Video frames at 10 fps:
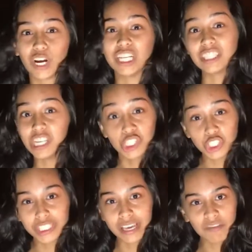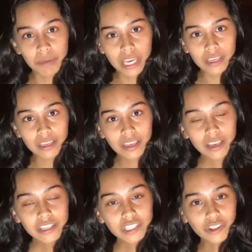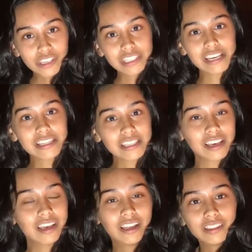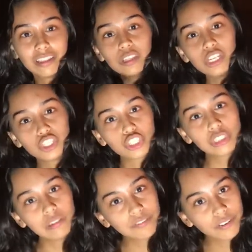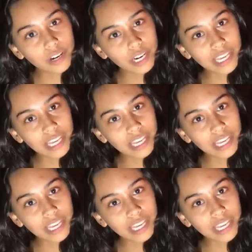very leisurely of me. So this is the leisure suit for